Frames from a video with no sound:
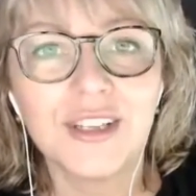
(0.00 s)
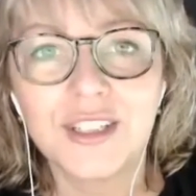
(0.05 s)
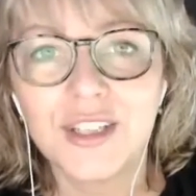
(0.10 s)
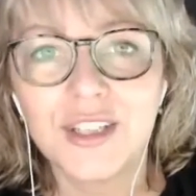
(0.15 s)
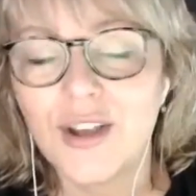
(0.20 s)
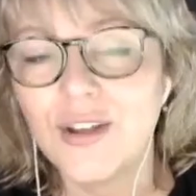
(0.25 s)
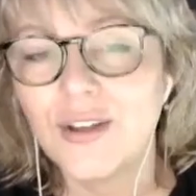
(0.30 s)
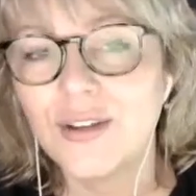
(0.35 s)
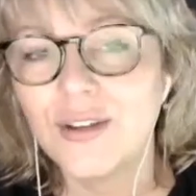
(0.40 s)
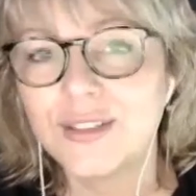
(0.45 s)

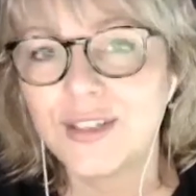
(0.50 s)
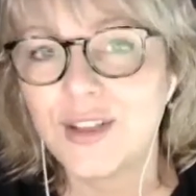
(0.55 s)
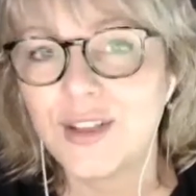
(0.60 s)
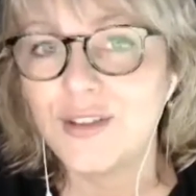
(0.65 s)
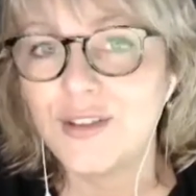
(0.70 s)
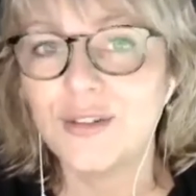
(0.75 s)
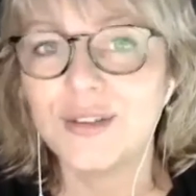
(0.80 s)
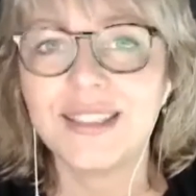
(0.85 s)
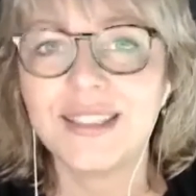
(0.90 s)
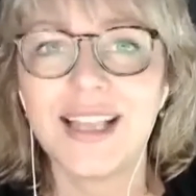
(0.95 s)
So
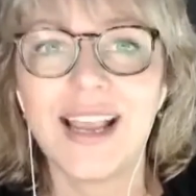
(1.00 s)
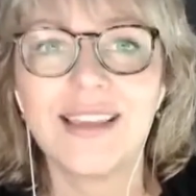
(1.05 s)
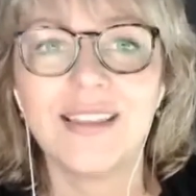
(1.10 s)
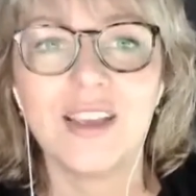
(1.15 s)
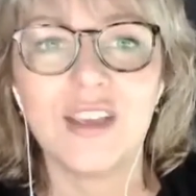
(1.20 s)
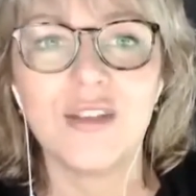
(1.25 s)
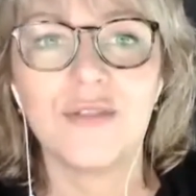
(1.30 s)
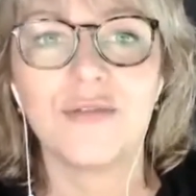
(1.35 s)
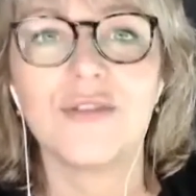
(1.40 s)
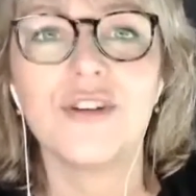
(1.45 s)
you're saying
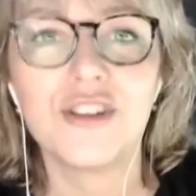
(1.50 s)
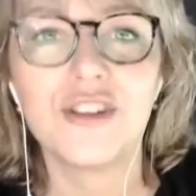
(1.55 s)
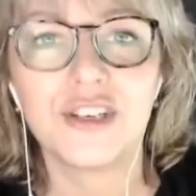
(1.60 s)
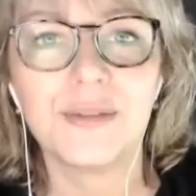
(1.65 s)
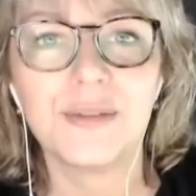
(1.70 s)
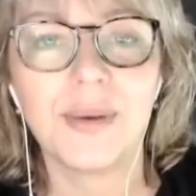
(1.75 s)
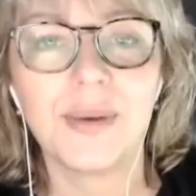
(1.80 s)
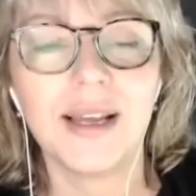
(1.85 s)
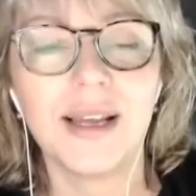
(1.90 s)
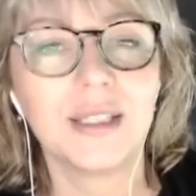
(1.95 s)
that you've reached
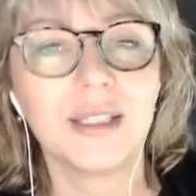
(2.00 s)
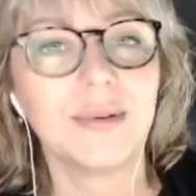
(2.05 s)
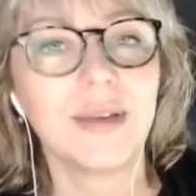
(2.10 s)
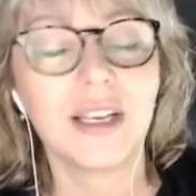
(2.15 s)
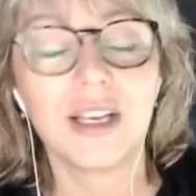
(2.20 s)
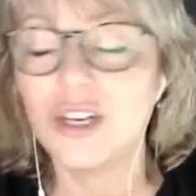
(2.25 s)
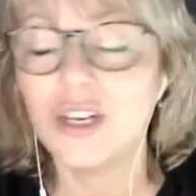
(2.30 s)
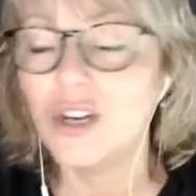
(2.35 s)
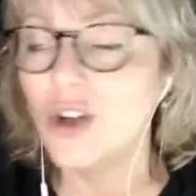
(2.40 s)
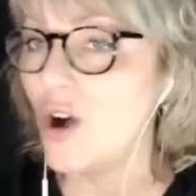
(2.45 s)
a place where
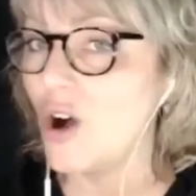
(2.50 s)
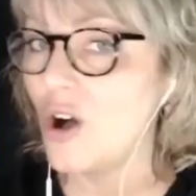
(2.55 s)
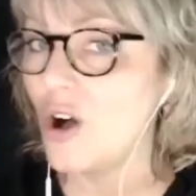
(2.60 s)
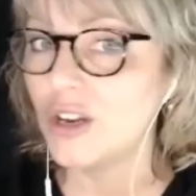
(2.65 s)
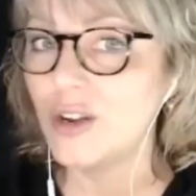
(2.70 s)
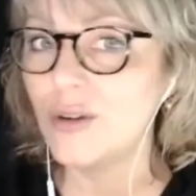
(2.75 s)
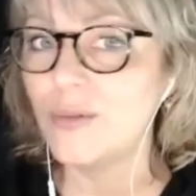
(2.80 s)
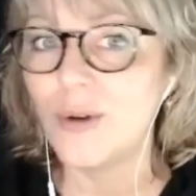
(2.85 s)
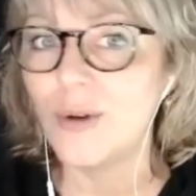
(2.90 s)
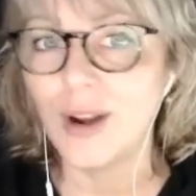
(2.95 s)
you can
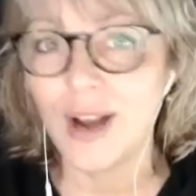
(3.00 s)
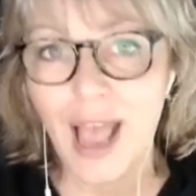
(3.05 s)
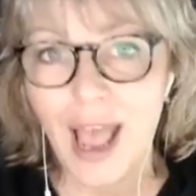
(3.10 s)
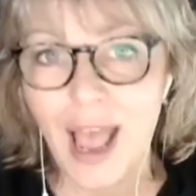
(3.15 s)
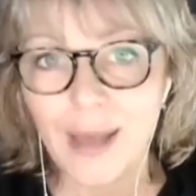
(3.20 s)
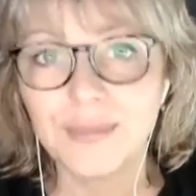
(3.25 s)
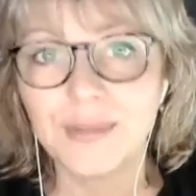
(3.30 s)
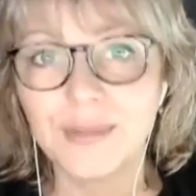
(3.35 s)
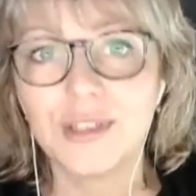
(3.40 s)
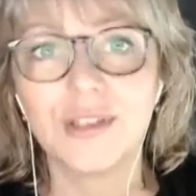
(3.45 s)
honour what
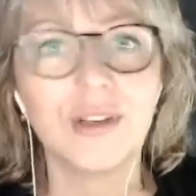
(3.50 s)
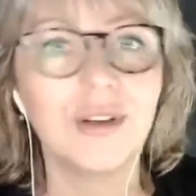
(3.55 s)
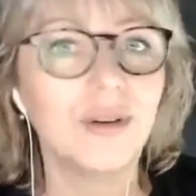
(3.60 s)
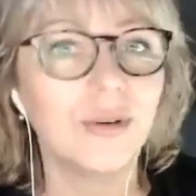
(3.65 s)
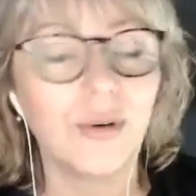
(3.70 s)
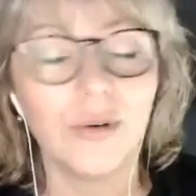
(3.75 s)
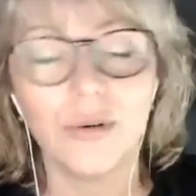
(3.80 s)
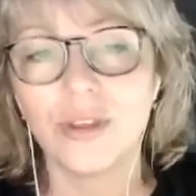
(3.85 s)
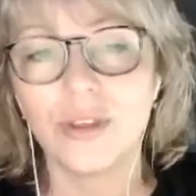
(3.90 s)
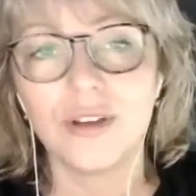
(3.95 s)
happened to you,
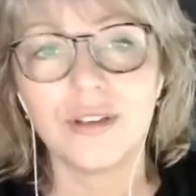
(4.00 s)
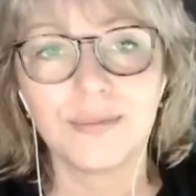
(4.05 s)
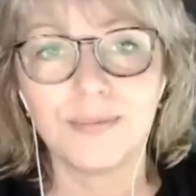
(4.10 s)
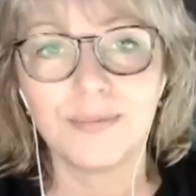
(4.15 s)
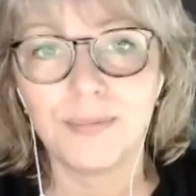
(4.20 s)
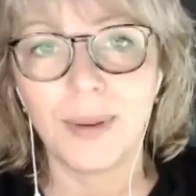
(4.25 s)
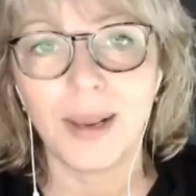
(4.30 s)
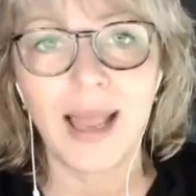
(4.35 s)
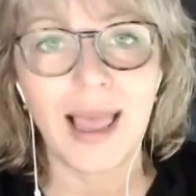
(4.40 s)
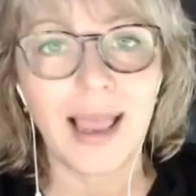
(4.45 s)
all those
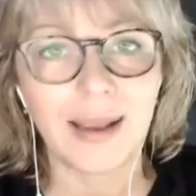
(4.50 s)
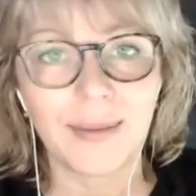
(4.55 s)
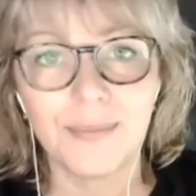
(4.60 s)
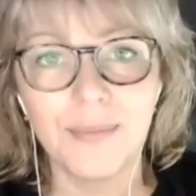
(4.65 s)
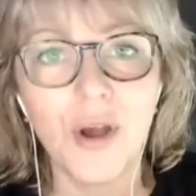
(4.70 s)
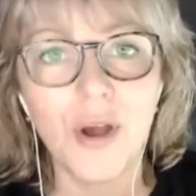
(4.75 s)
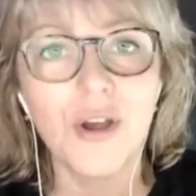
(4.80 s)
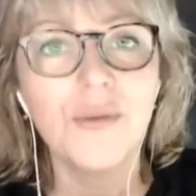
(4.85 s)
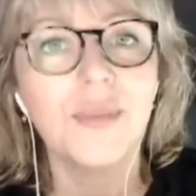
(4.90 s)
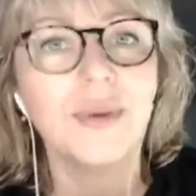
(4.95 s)
black
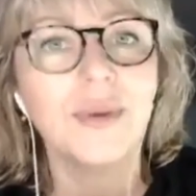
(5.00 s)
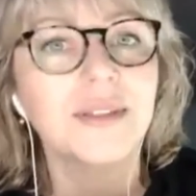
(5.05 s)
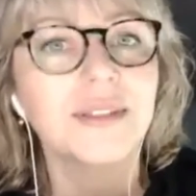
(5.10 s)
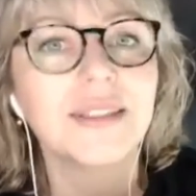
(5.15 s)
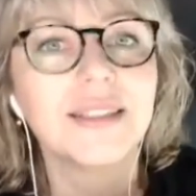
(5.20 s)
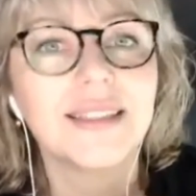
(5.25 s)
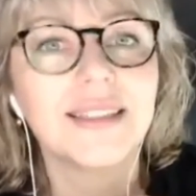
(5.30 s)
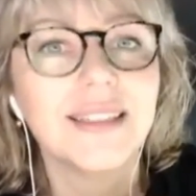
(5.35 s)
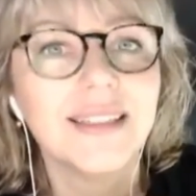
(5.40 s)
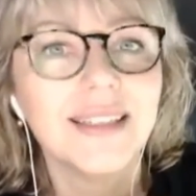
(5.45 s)

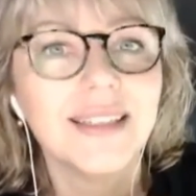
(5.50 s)
moments.